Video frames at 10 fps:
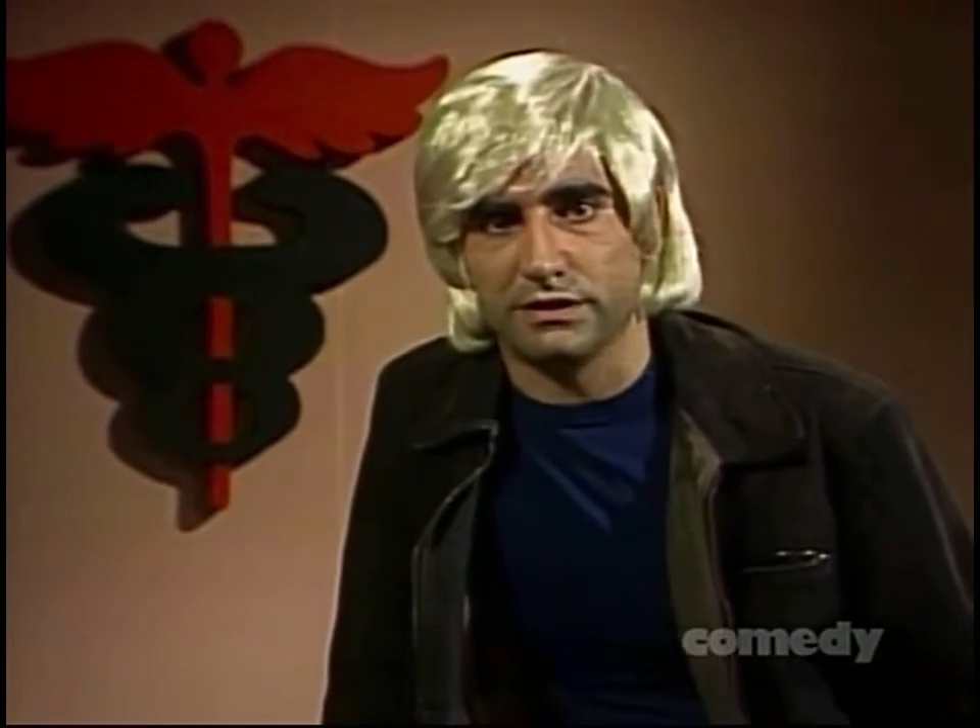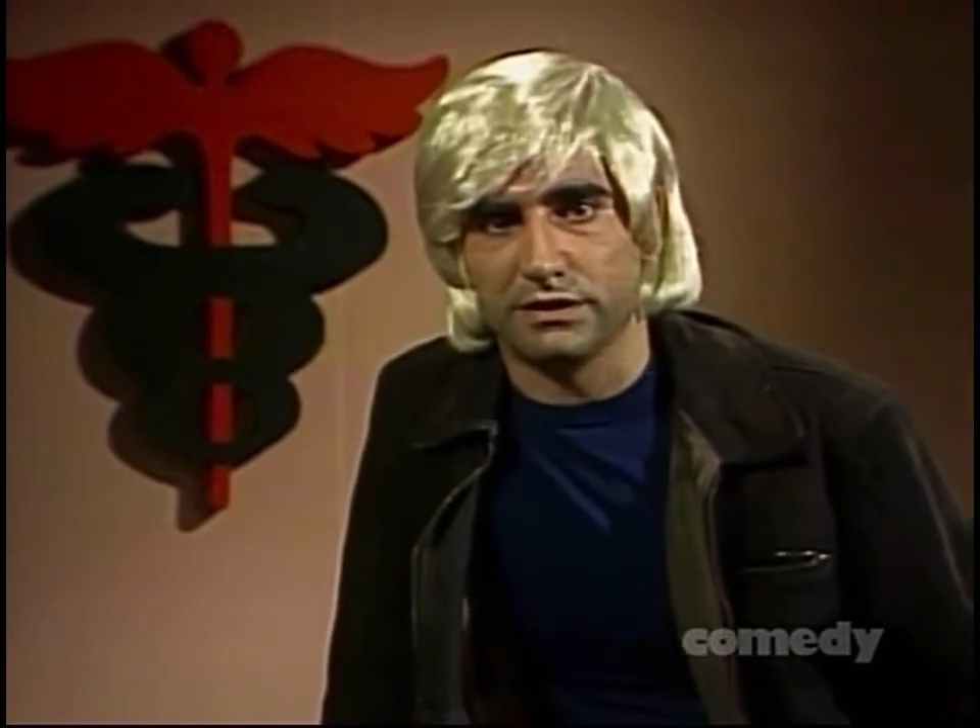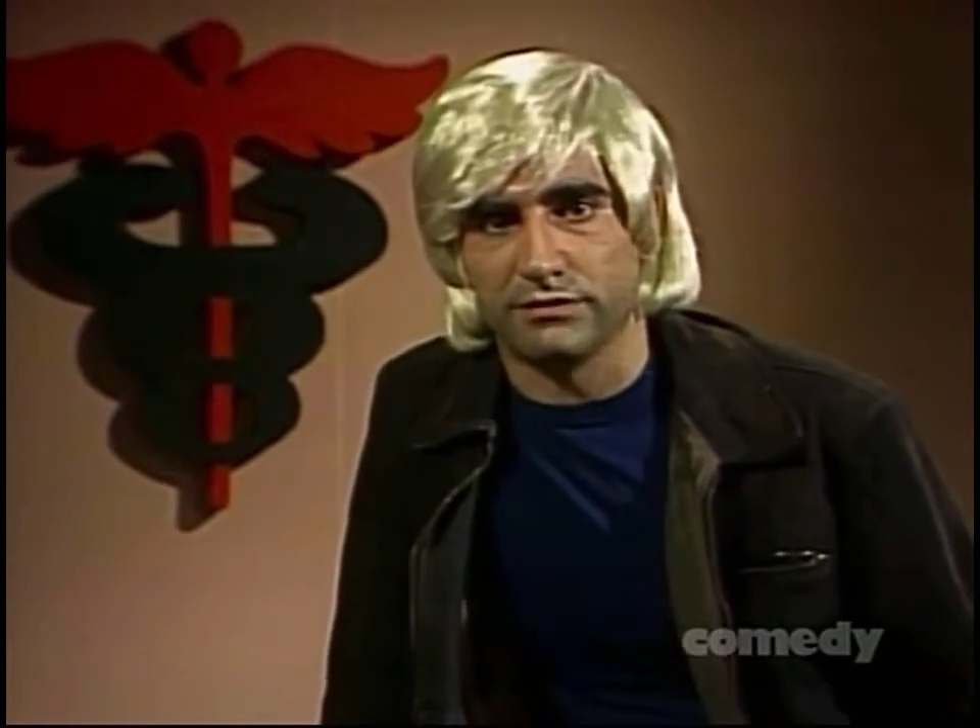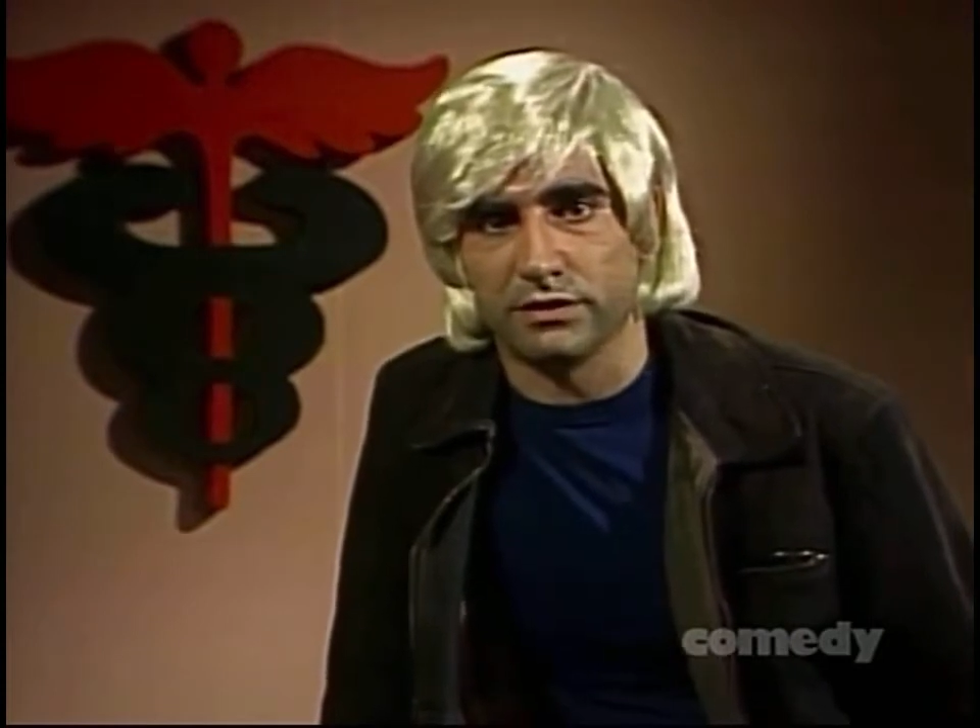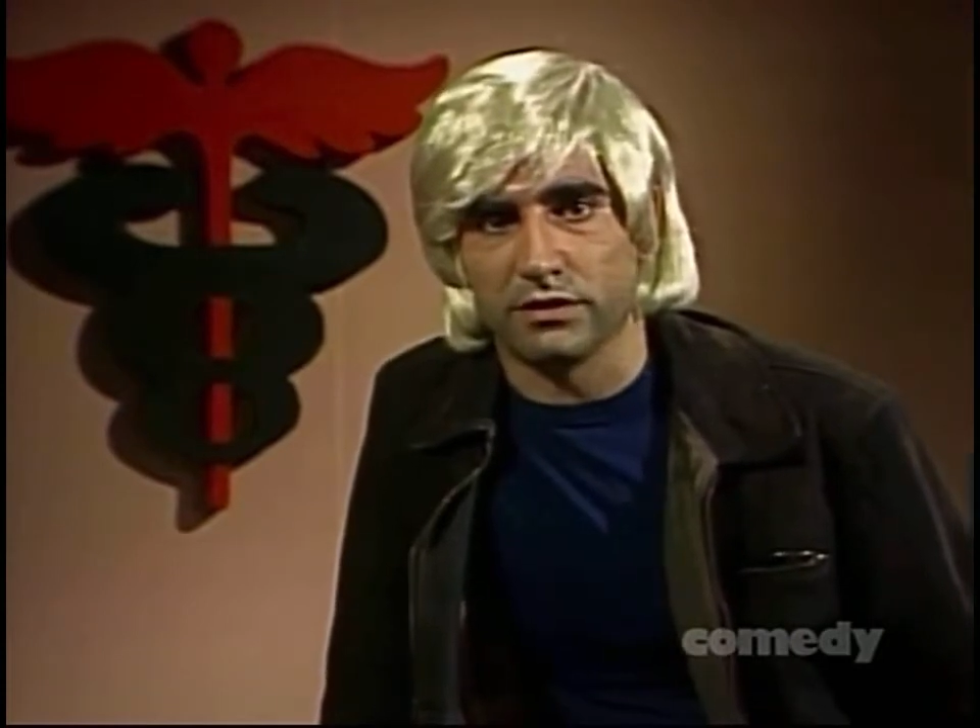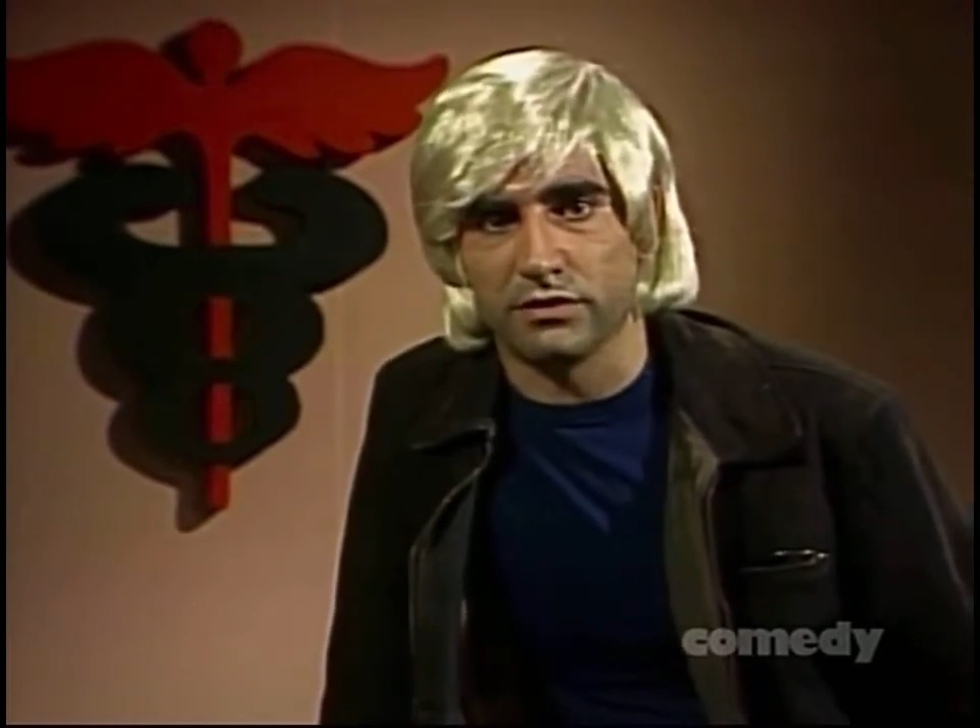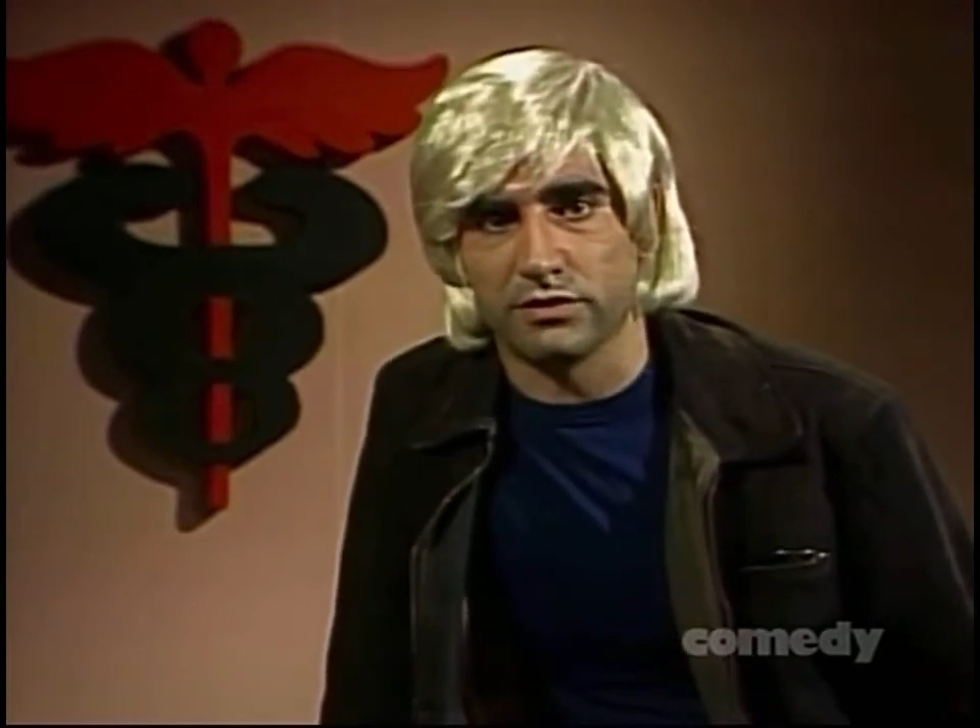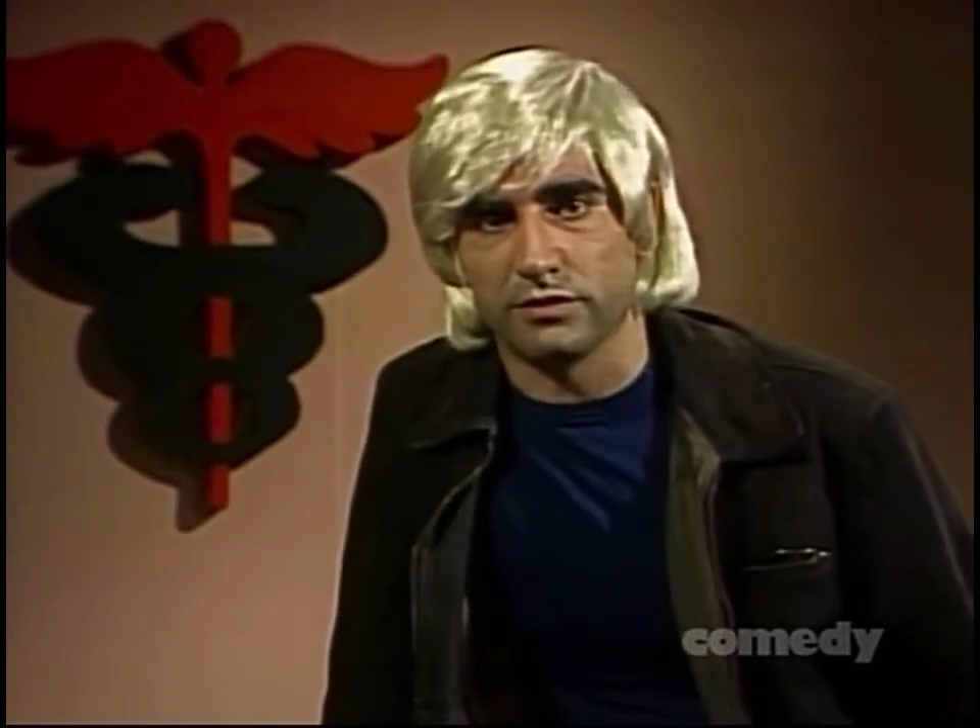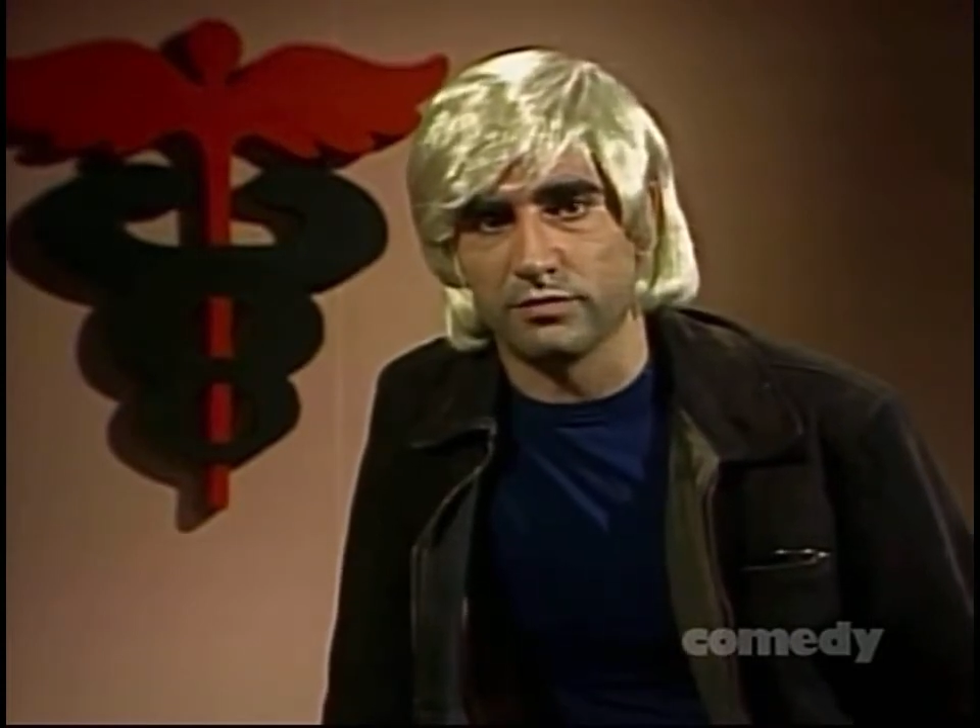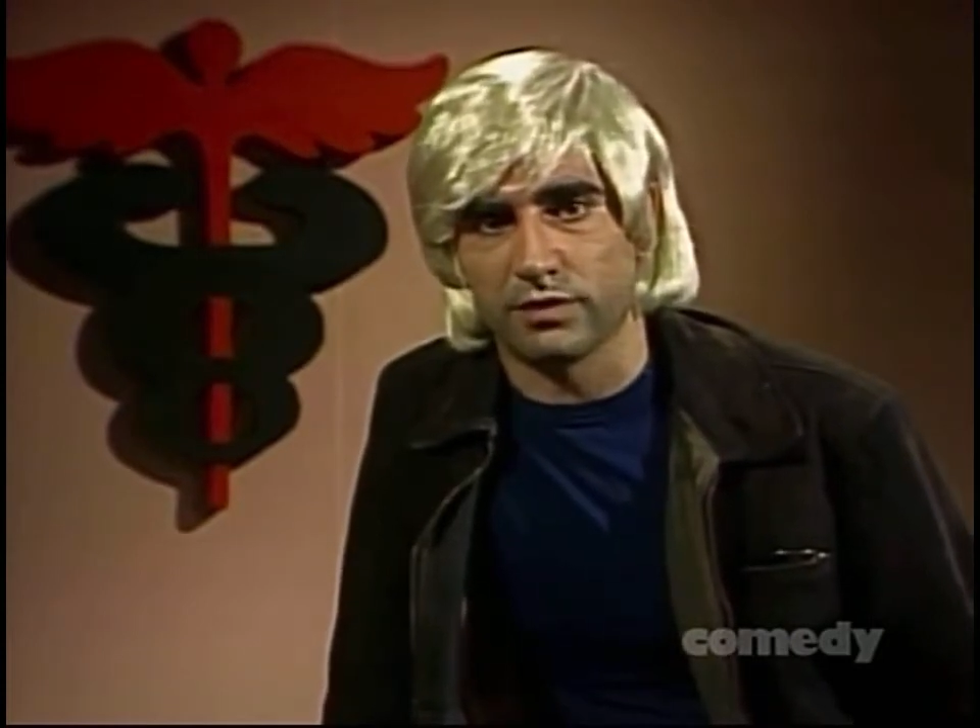even though you